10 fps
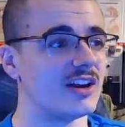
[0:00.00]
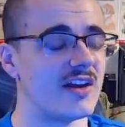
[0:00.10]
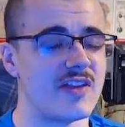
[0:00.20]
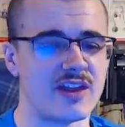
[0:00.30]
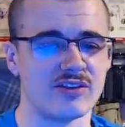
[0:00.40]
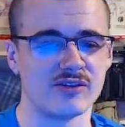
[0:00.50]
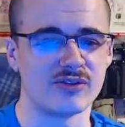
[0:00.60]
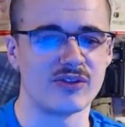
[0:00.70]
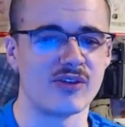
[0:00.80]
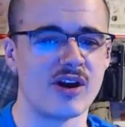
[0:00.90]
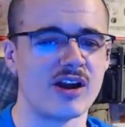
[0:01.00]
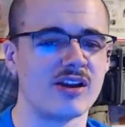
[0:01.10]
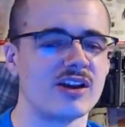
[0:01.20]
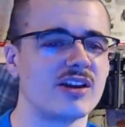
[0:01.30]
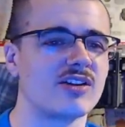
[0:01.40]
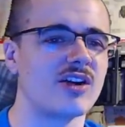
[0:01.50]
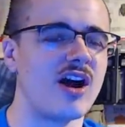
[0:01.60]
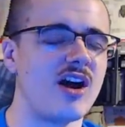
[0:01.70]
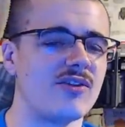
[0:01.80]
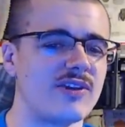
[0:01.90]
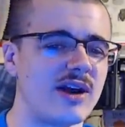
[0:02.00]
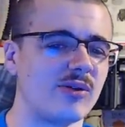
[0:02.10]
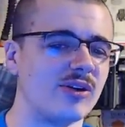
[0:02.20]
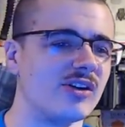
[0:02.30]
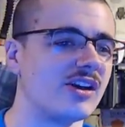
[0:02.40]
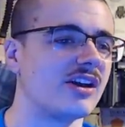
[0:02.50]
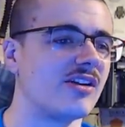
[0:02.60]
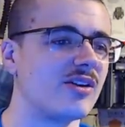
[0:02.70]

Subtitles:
And then for like half an hour earlier,